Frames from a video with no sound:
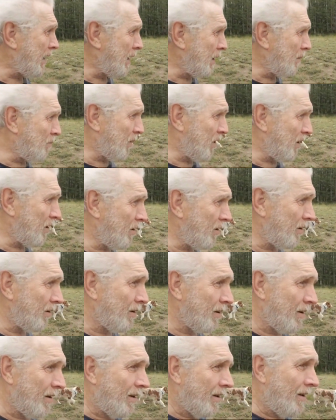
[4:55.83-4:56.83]
up here.
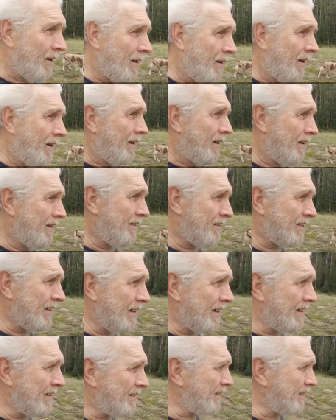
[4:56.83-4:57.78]
You see,